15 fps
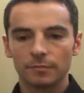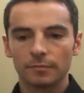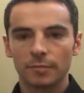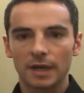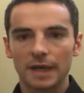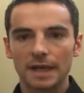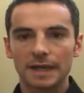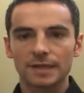
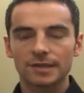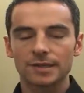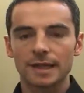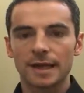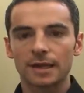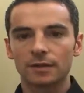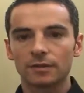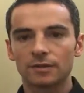playing
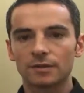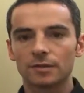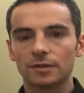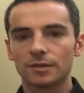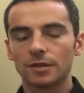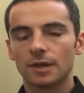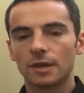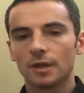
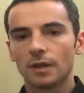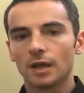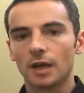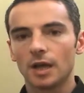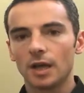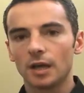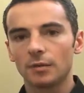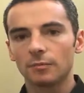standards,
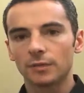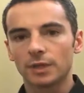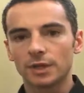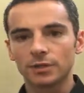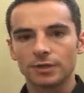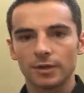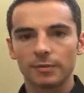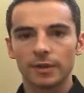
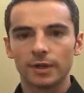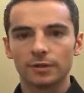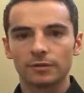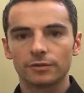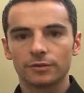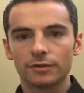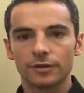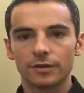contributing
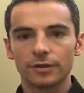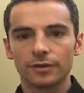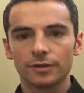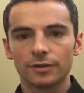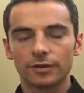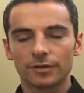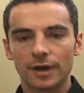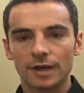to the
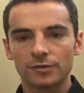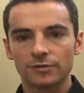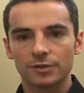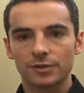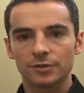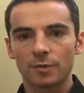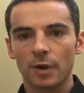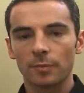
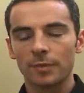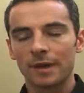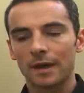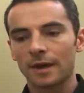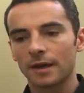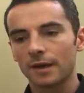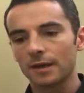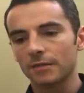grassroots
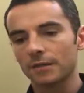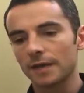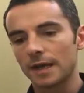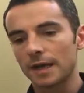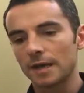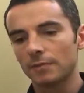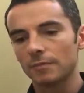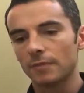popularity of the
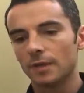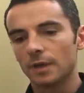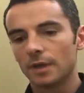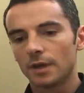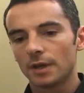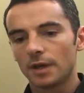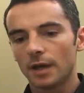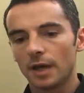game,
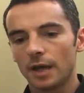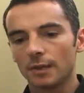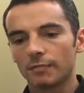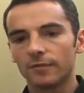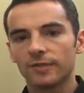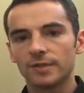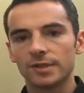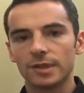
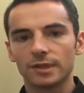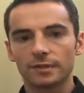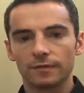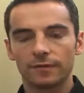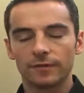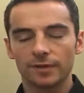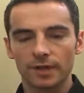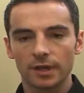
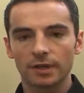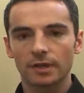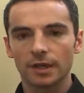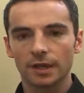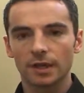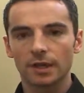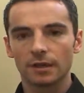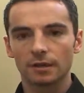
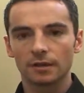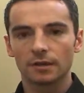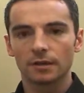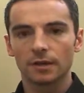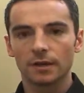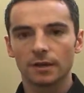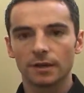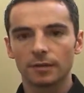facilitating
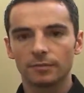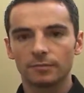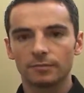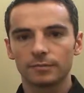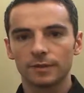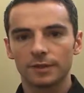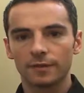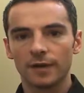
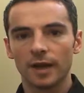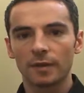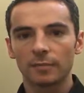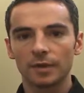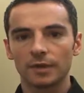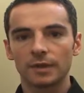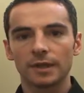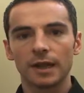
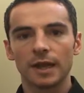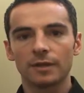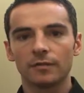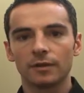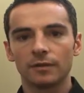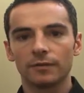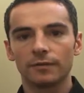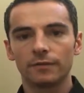development at the
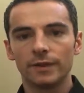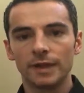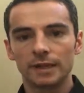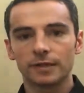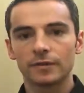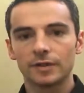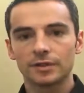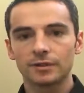level of the
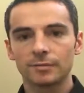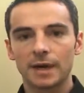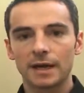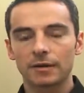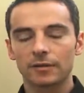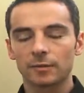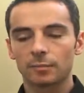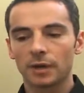individual
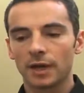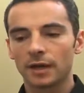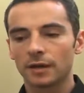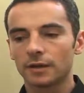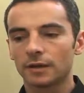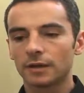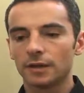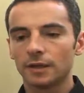migrant player.